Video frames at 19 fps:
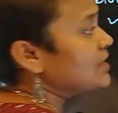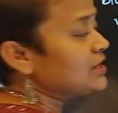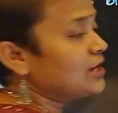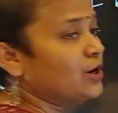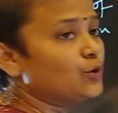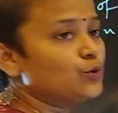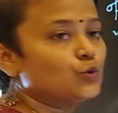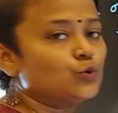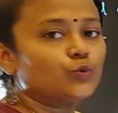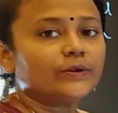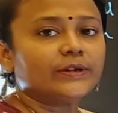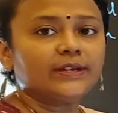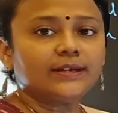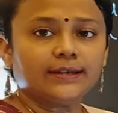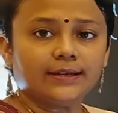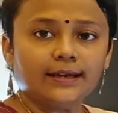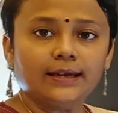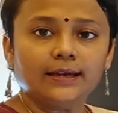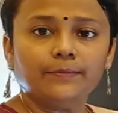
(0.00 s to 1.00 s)
Now 20
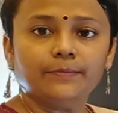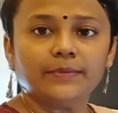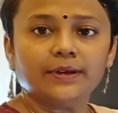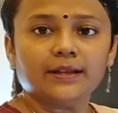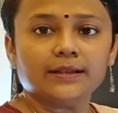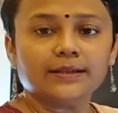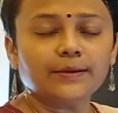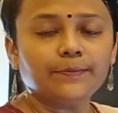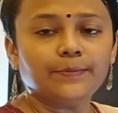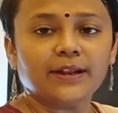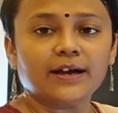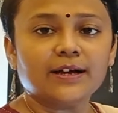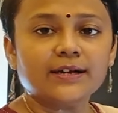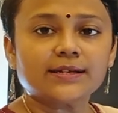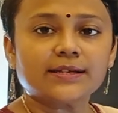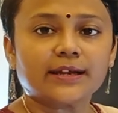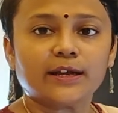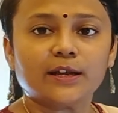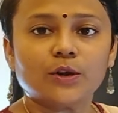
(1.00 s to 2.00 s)
ml, the blood
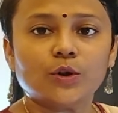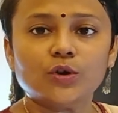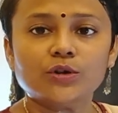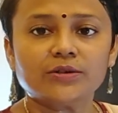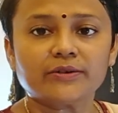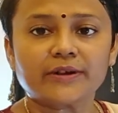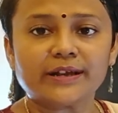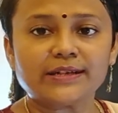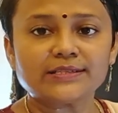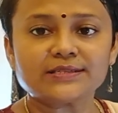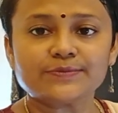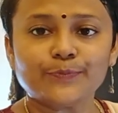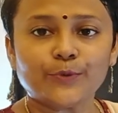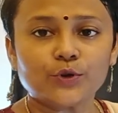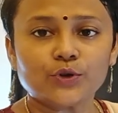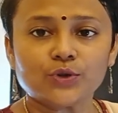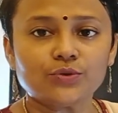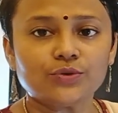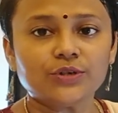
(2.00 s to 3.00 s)
cannot
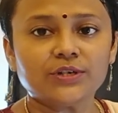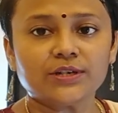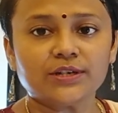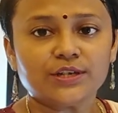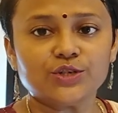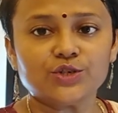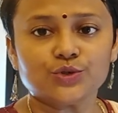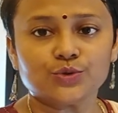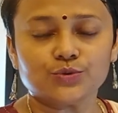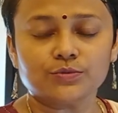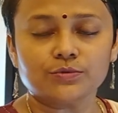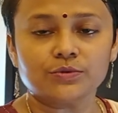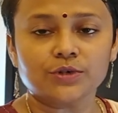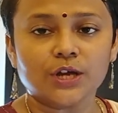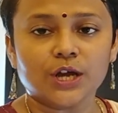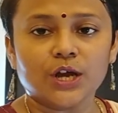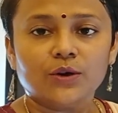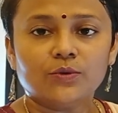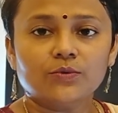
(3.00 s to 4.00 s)
transport to the tissue.
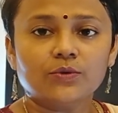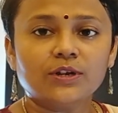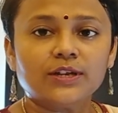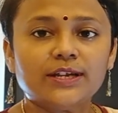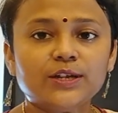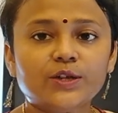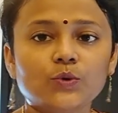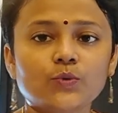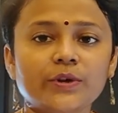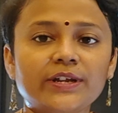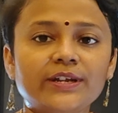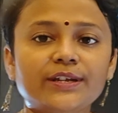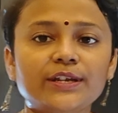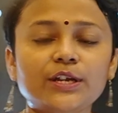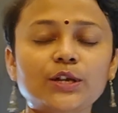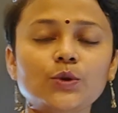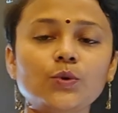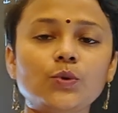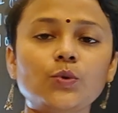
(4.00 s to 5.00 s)
Only
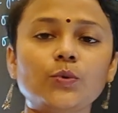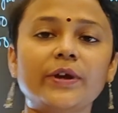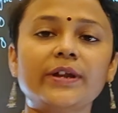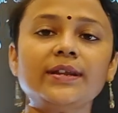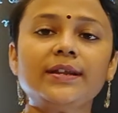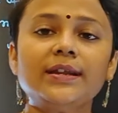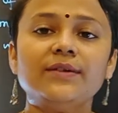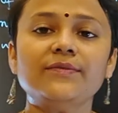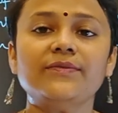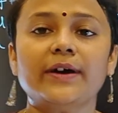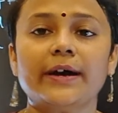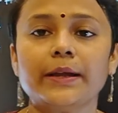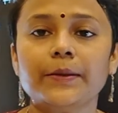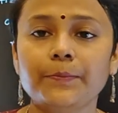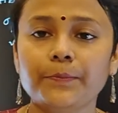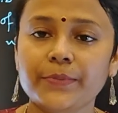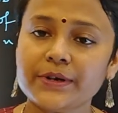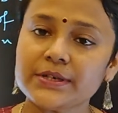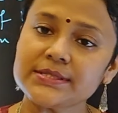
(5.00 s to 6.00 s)
20 to
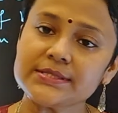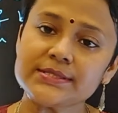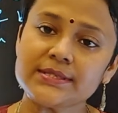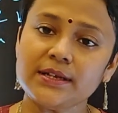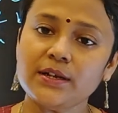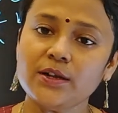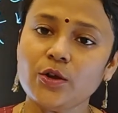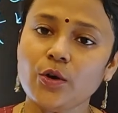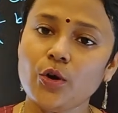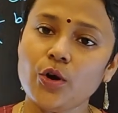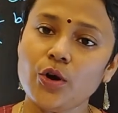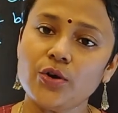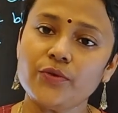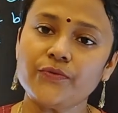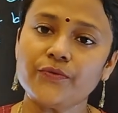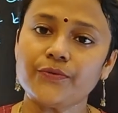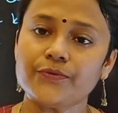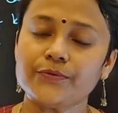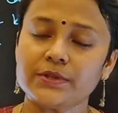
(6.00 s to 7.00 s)
25%
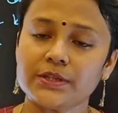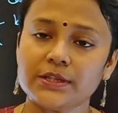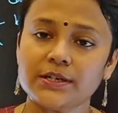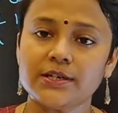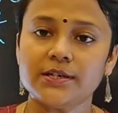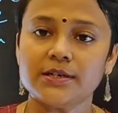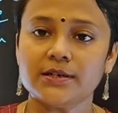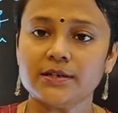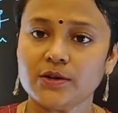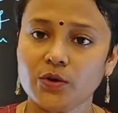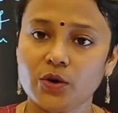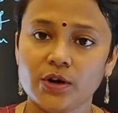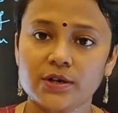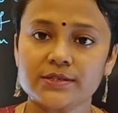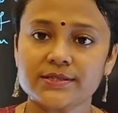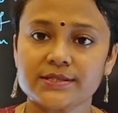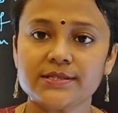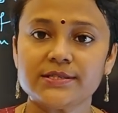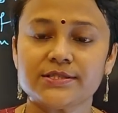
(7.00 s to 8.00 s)
of the
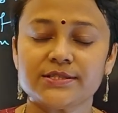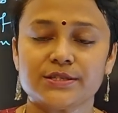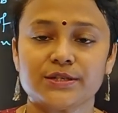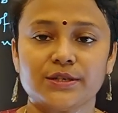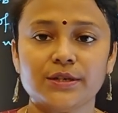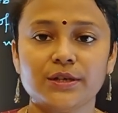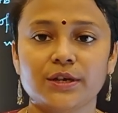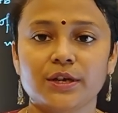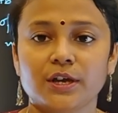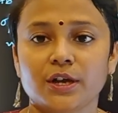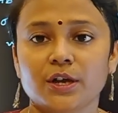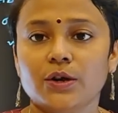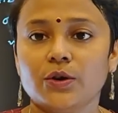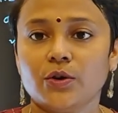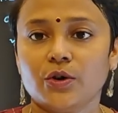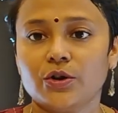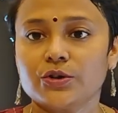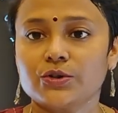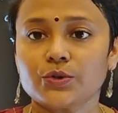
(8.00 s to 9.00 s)
oxygen
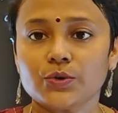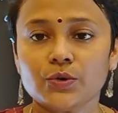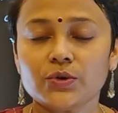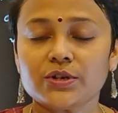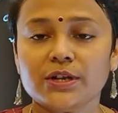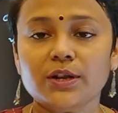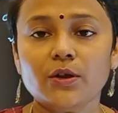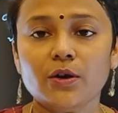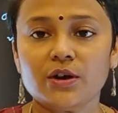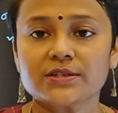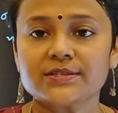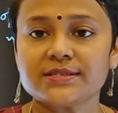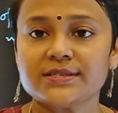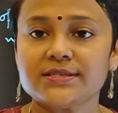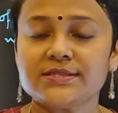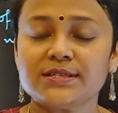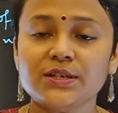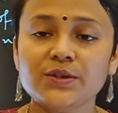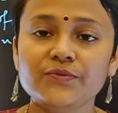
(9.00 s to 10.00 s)
or total
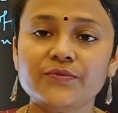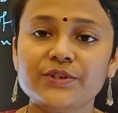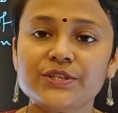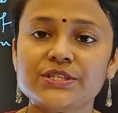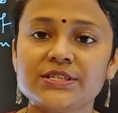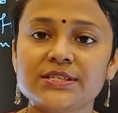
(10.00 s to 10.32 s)
oxygen which